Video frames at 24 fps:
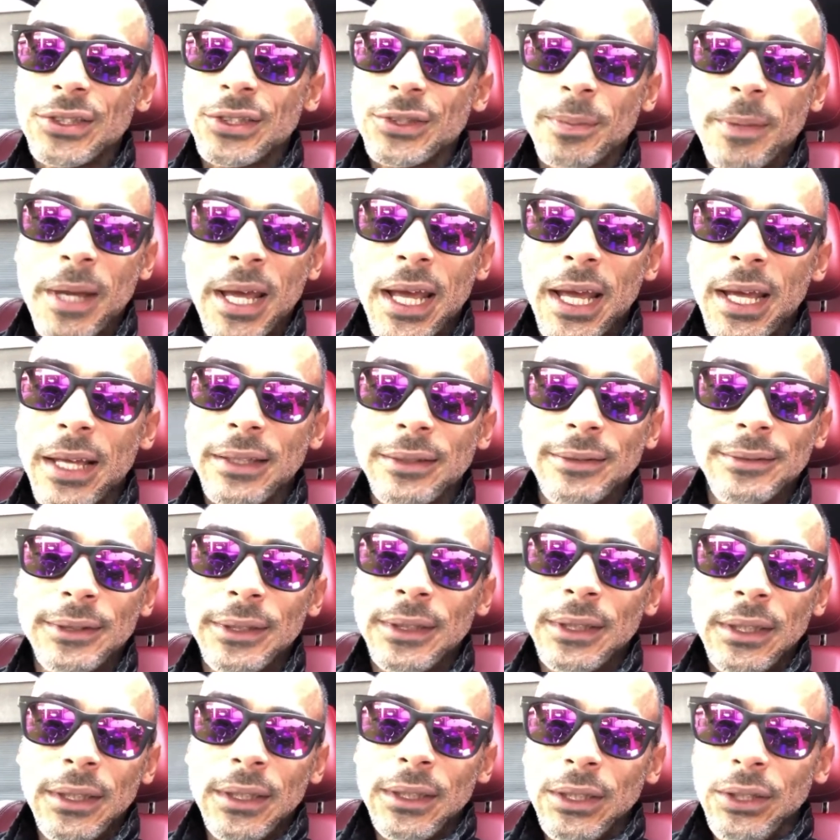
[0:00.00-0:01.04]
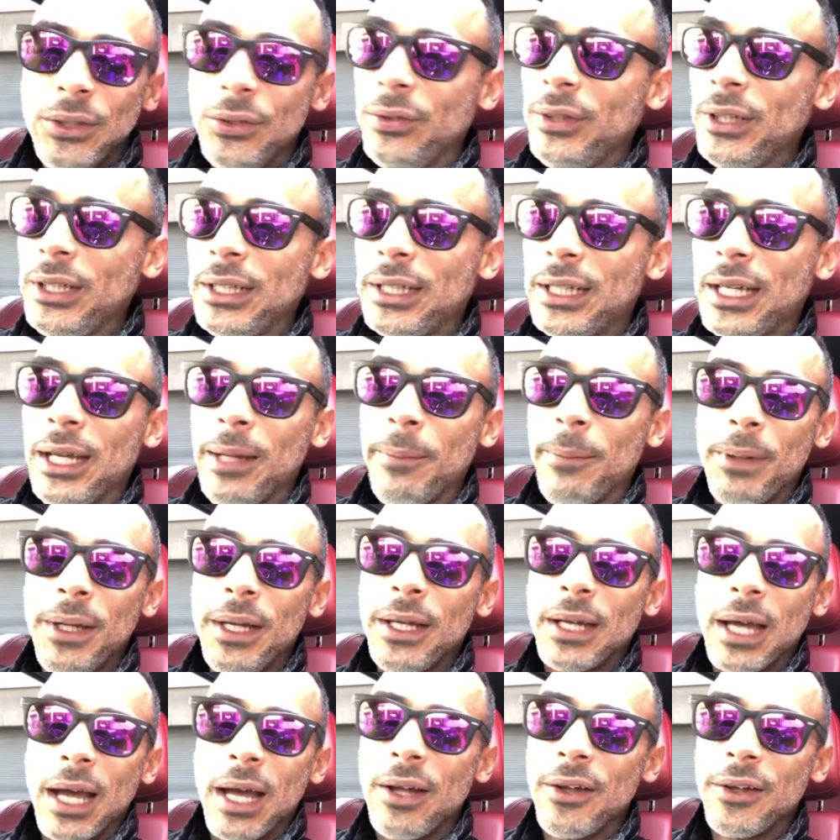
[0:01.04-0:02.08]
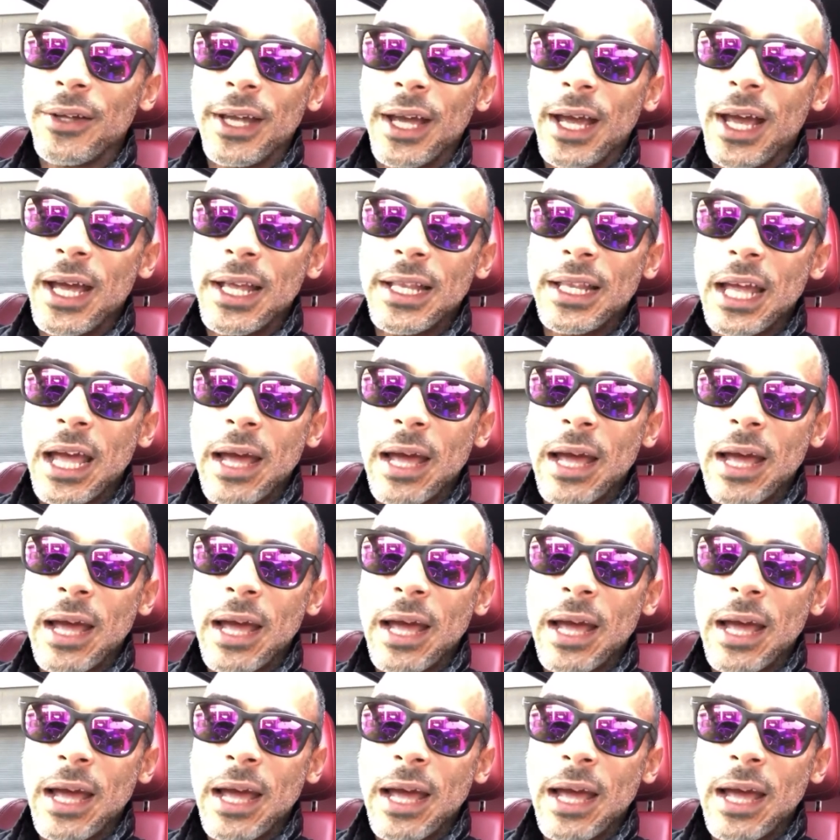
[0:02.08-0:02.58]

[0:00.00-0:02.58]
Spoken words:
man, you really can't beat Hellcat.